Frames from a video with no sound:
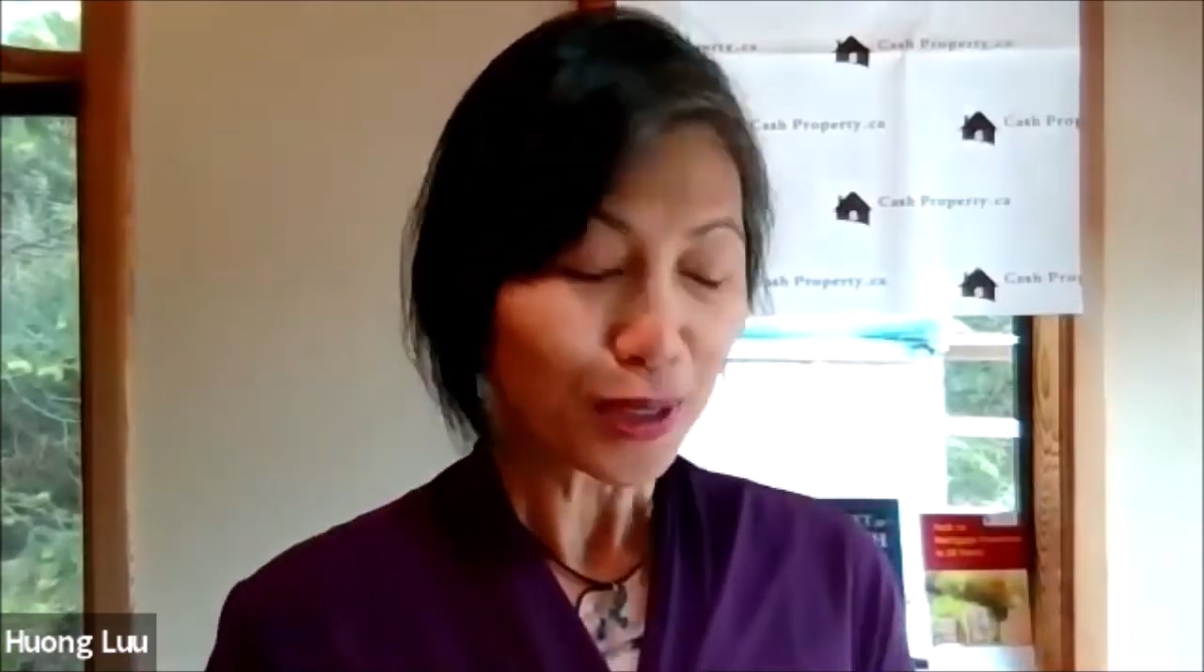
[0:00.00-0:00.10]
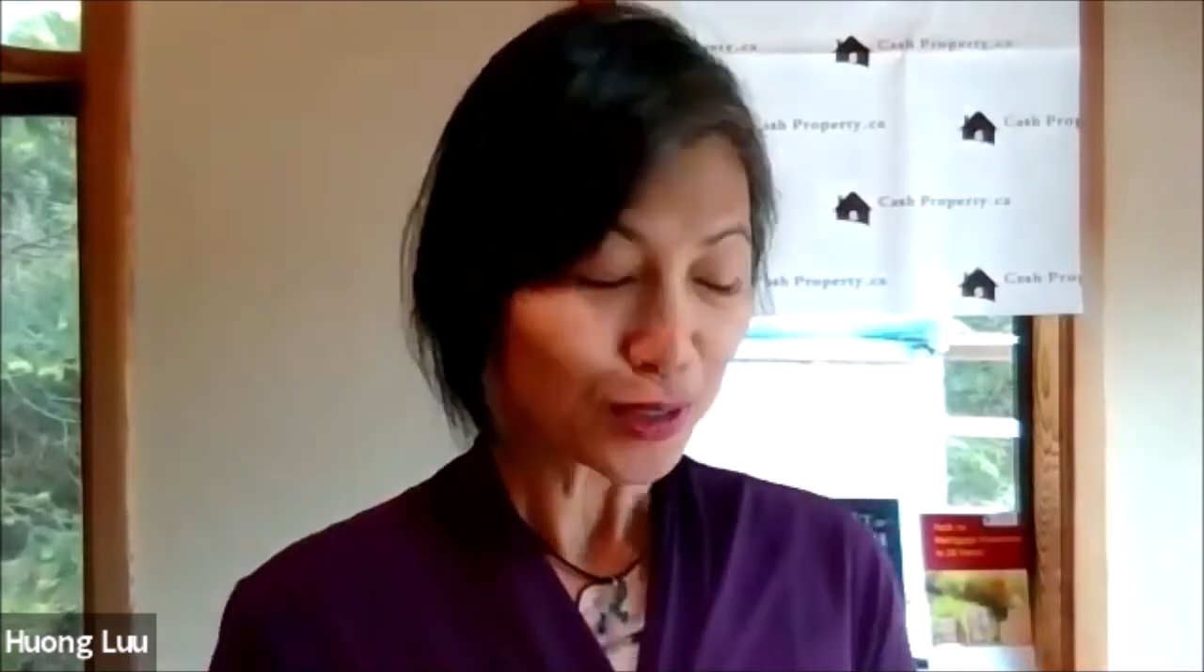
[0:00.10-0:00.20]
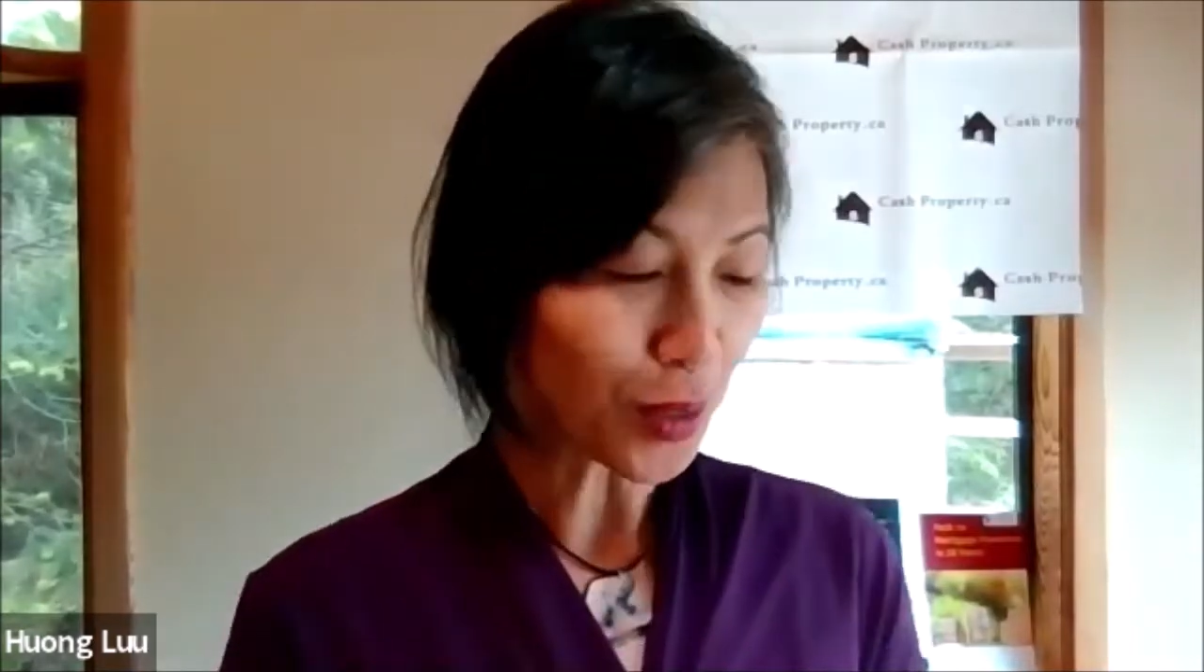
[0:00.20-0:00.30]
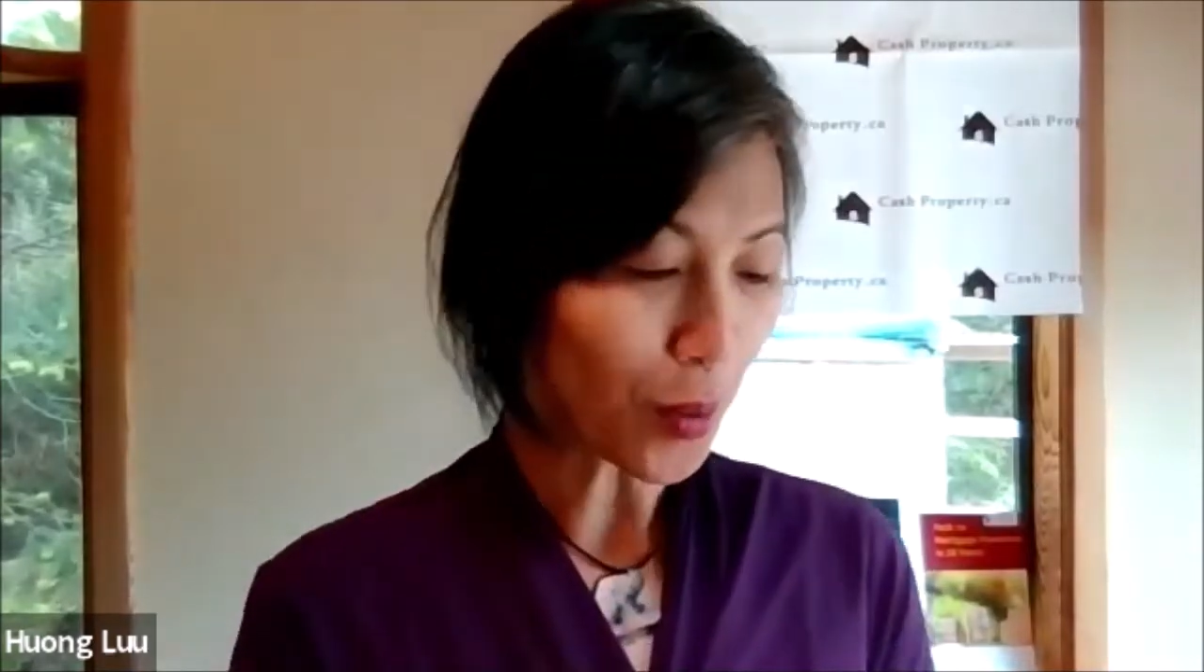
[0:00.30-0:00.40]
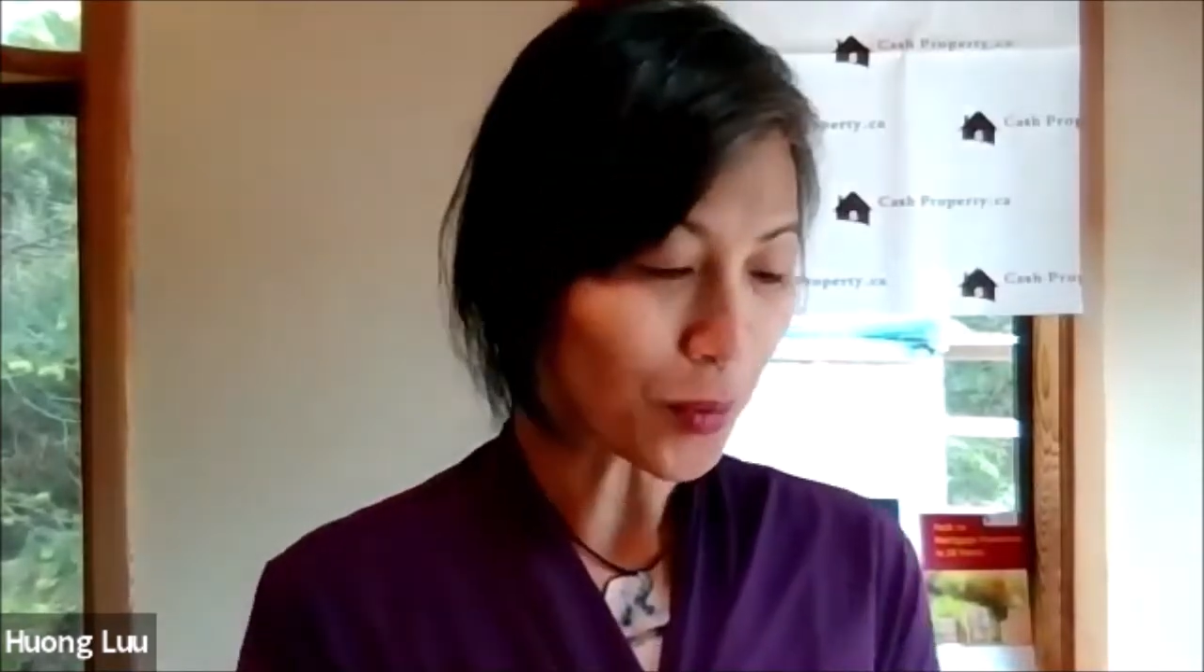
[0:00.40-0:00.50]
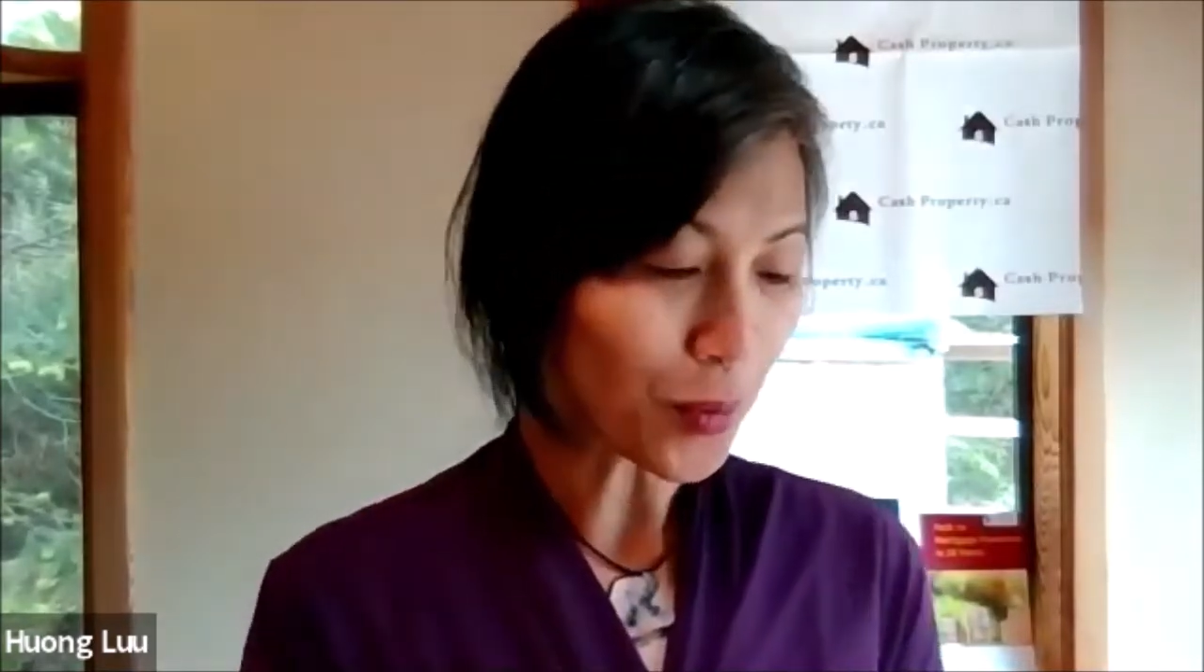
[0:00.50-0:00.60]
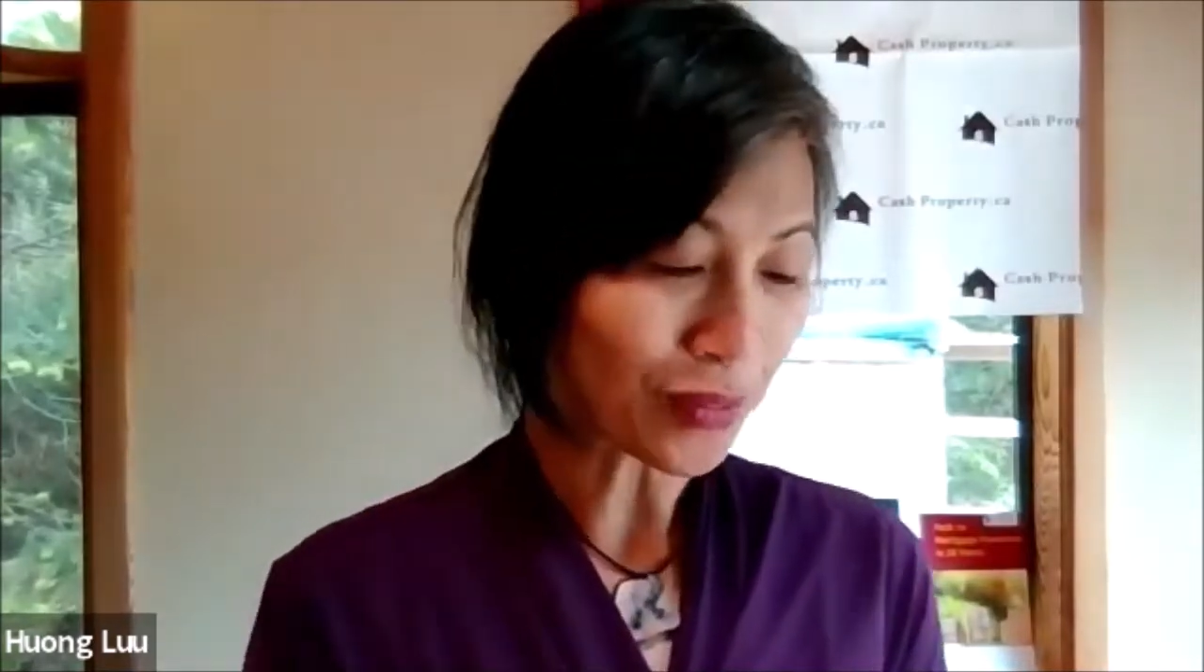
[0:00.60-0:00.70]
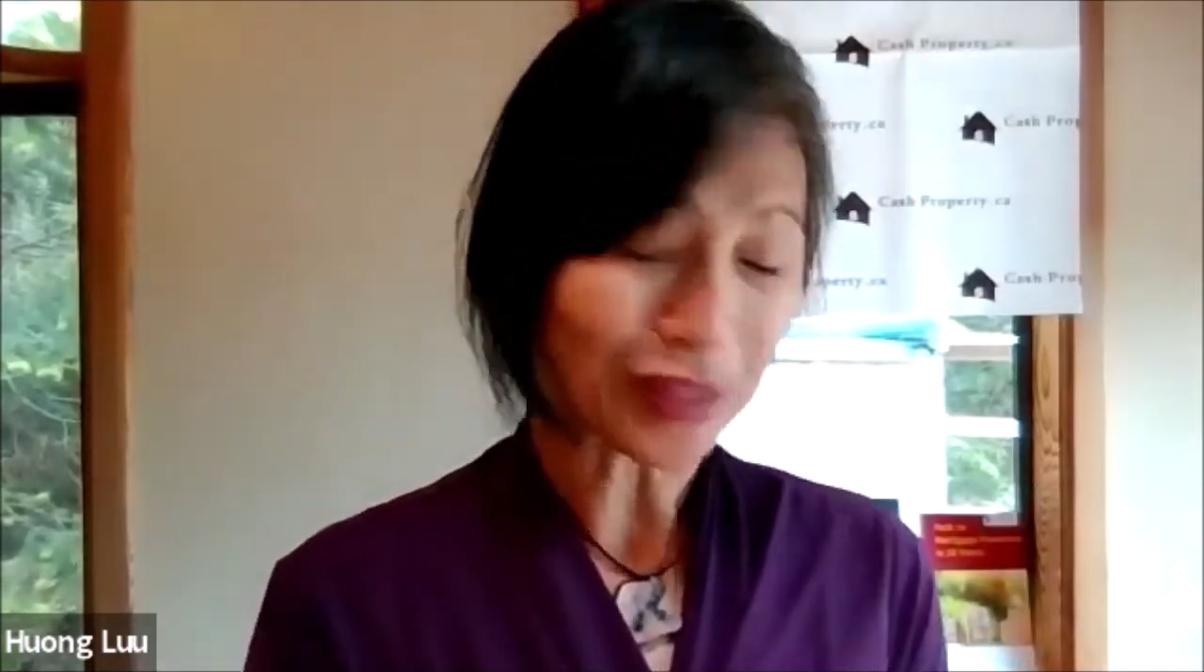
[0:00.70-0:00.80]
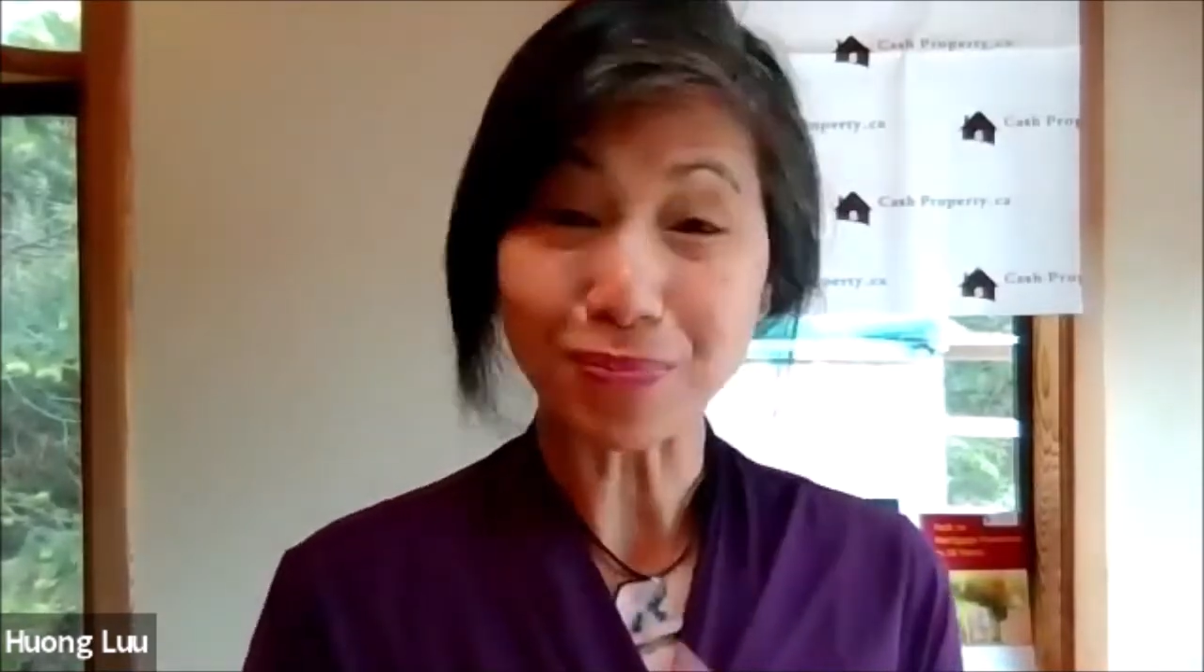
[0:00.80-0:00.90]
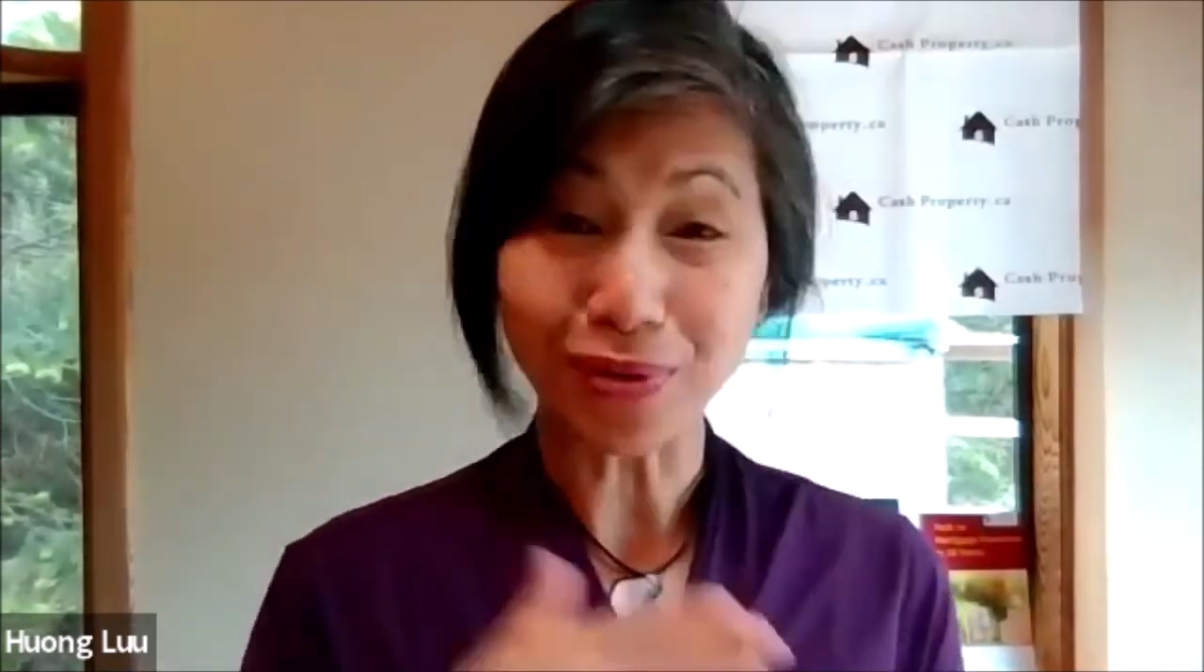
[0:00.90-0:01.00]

So the